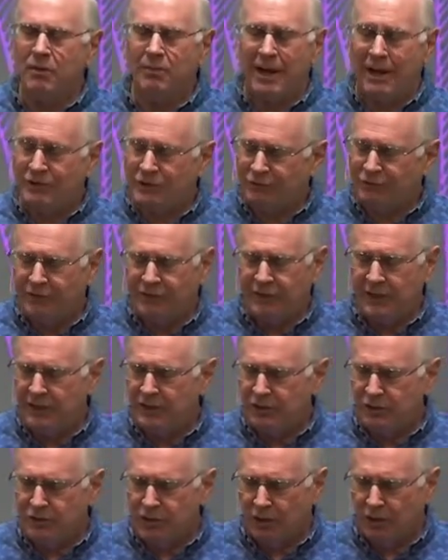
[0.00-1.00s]
I was 15
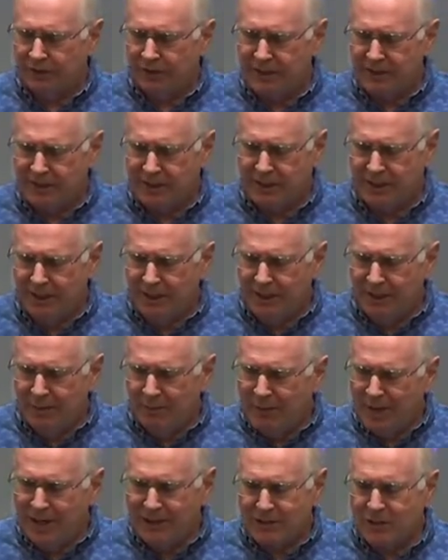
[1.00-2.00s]
years old, I said,
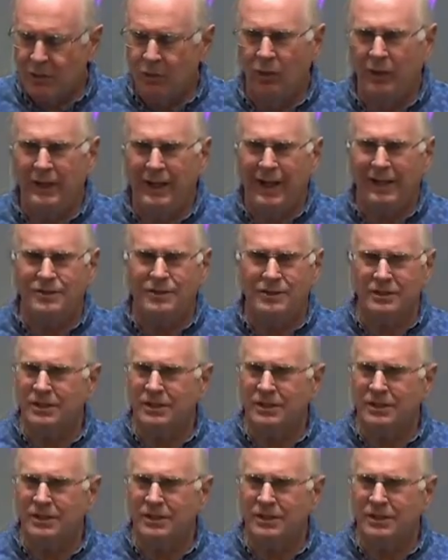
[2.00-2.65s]
Pastor Woodhouse,